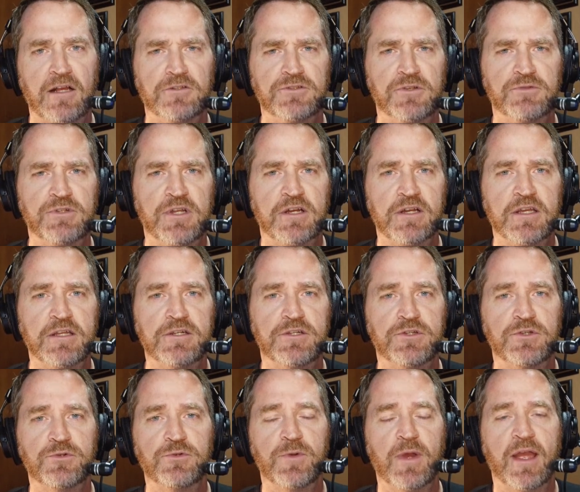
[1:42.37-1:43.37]
I also dug
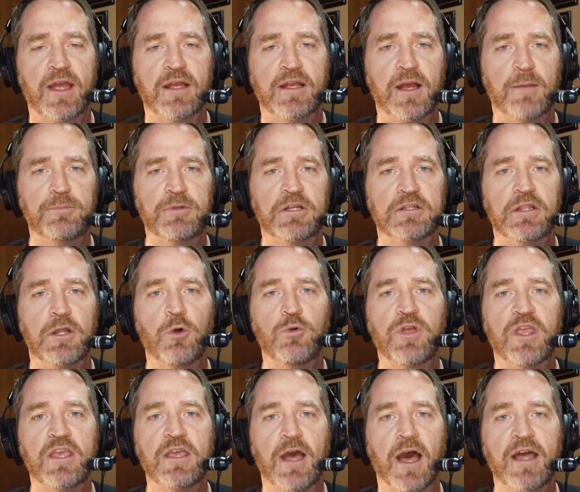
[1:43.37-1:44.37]
into a couple of
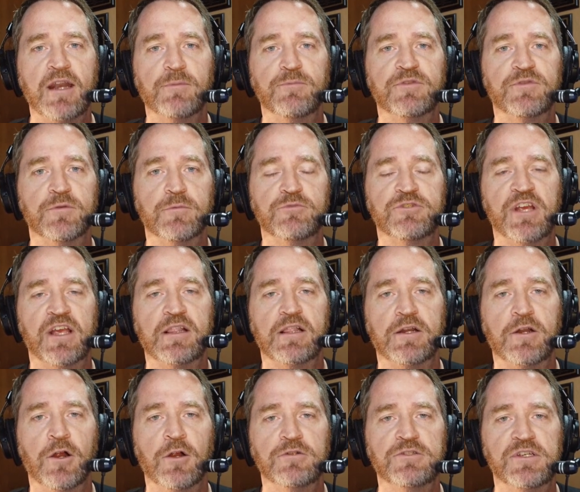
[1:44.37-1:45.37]
low-key items from
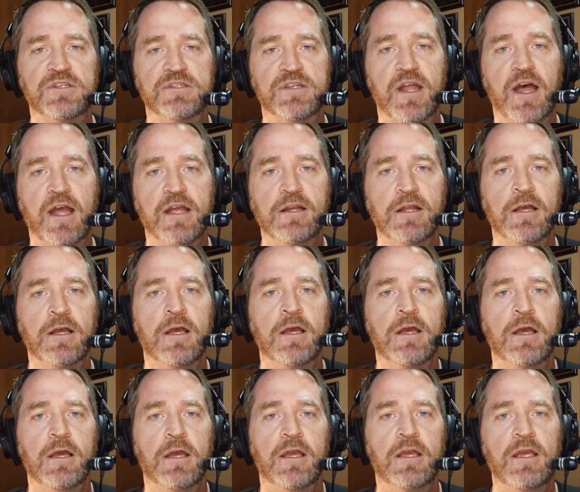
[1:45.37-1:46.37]
Jalen Hurts' night.
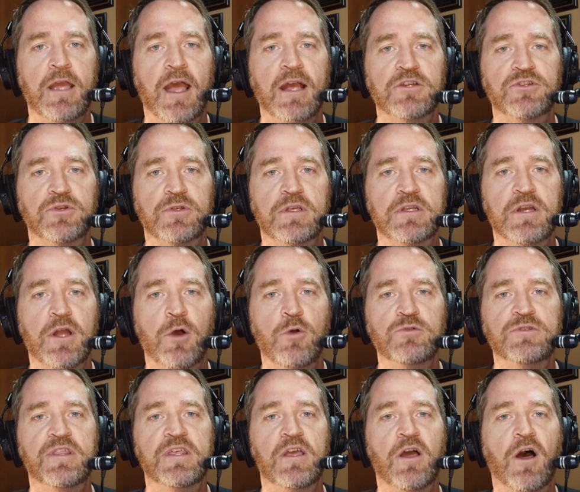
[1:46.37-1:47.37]
He actually
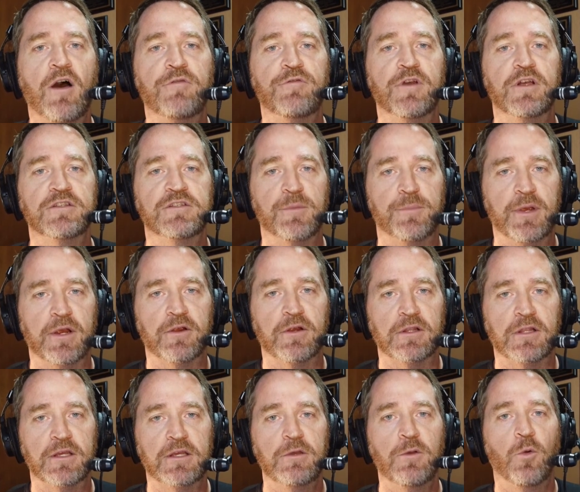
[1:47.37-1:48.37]
knows the offense,
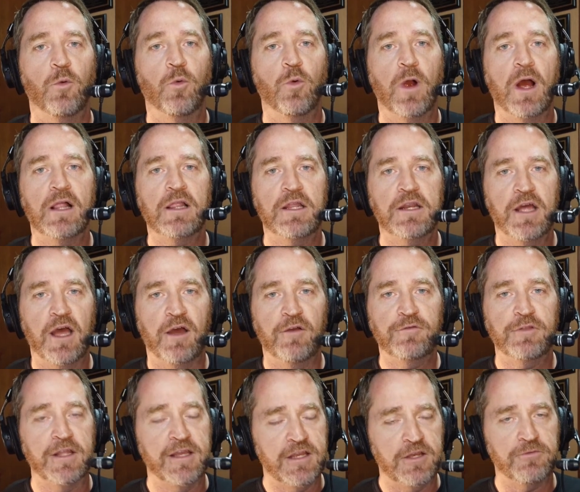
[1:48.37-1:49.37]
apparently, well
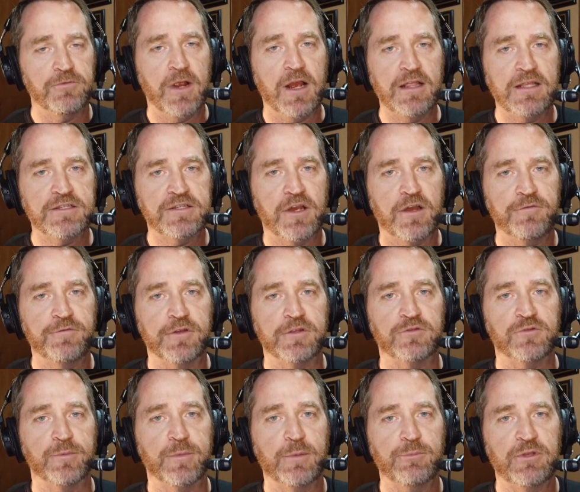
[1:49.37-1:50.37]
enough. Lincoln Riley's
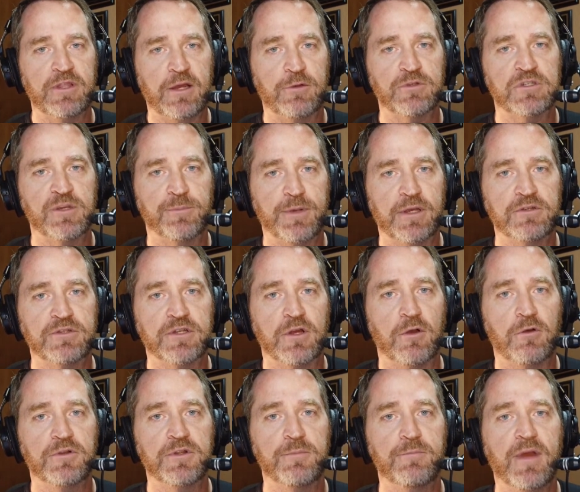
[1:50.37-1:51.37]
offense, remember, that was supposed to
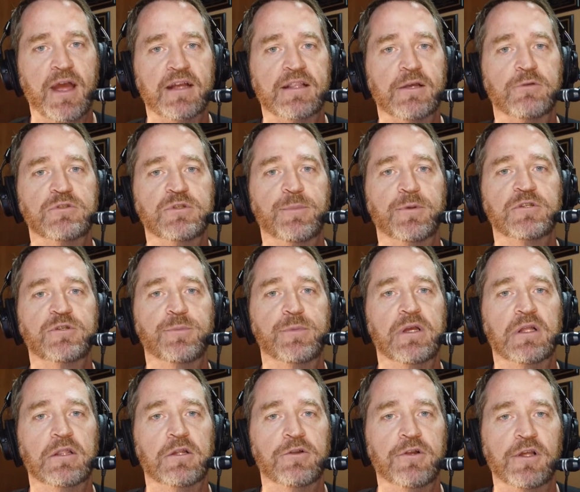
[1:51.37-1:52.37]
hold him back. That was supposed to
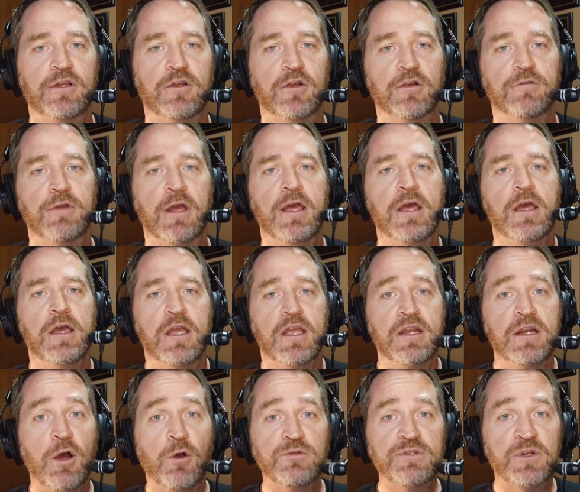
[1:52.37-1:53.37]
be a learning curve.
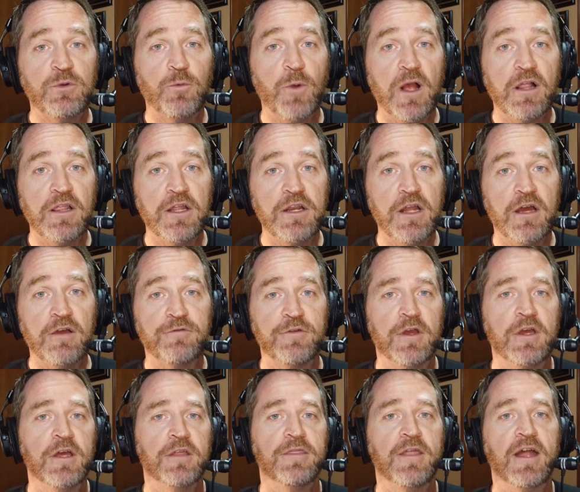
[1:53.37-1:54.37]
He knows it well
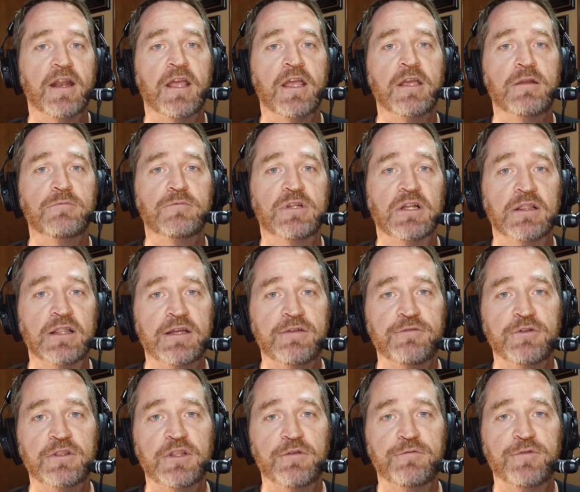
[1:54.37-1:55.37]
enough that he
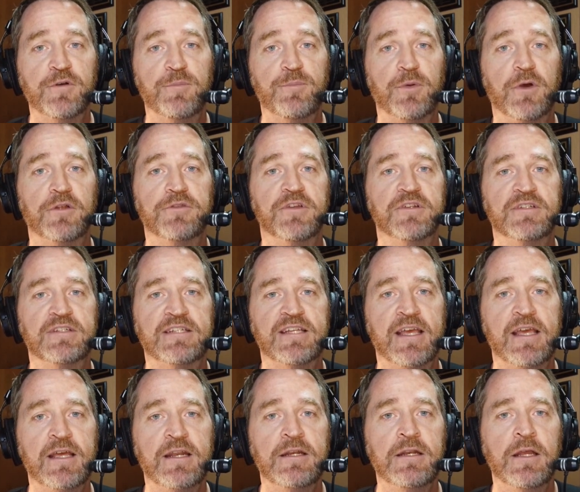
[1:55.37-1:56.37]
delivered the football to
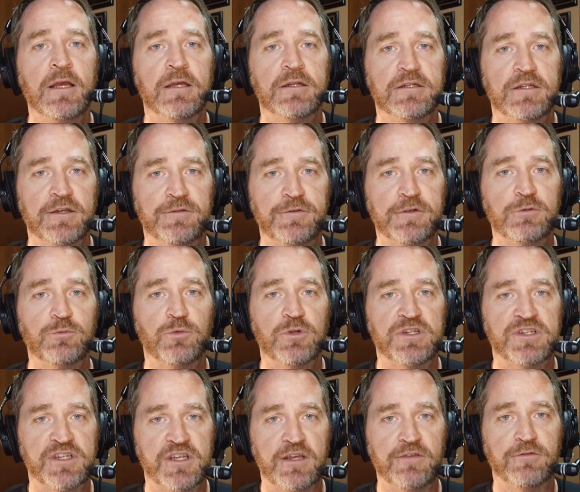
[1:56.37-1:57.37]
10 different
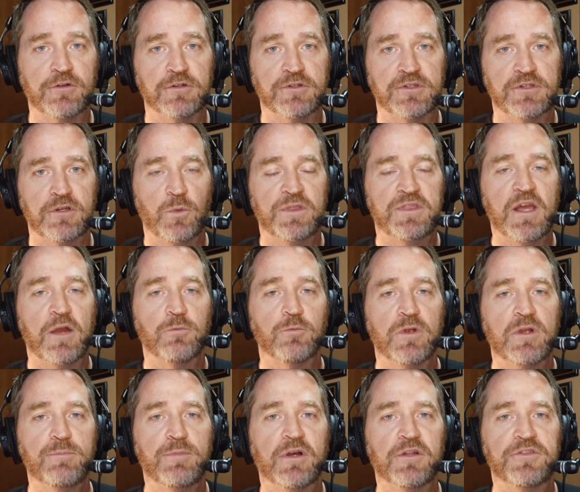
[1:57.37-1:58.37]
receivers. And with that
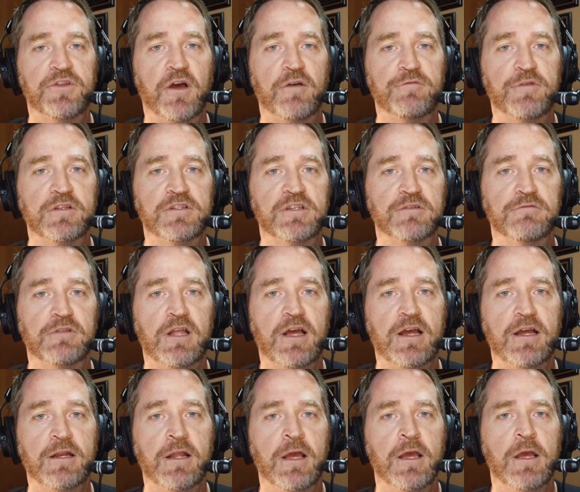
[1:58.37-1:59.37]
rebuilt offensive
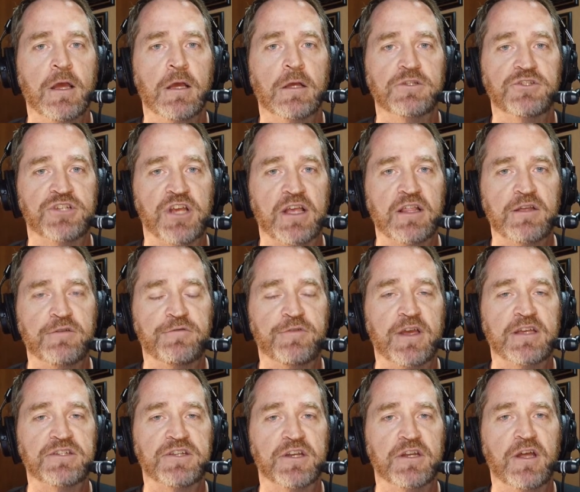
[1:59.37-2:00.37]
line, Jalen
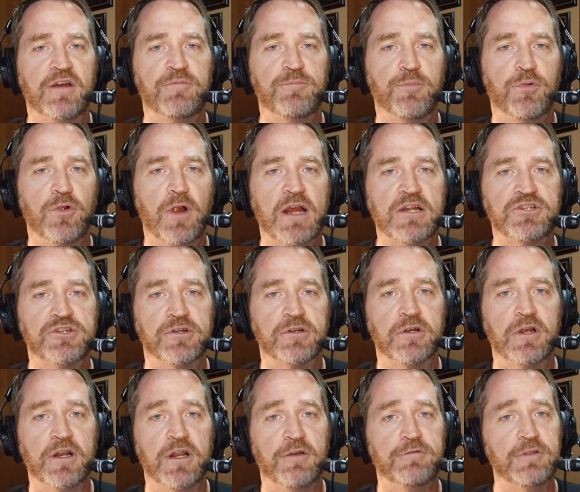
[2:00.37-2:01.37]
faced enough
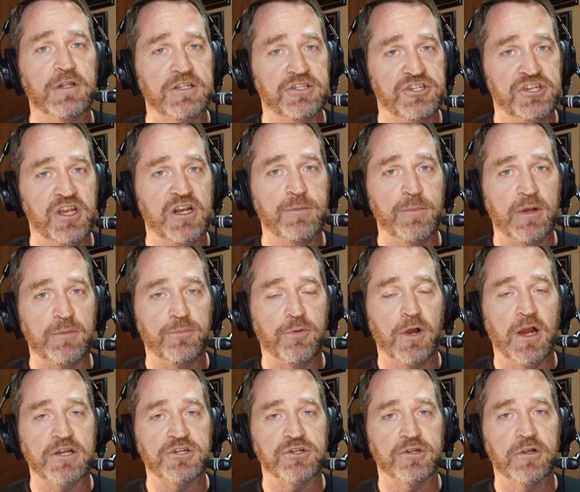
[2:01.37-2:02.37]
pressure, enough legitimate
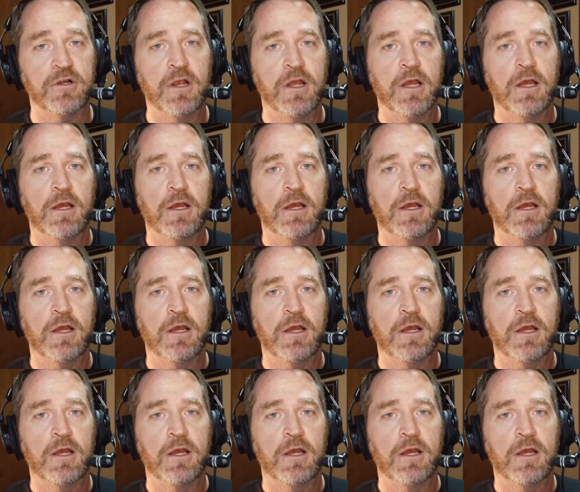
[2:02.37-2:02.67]
pressure,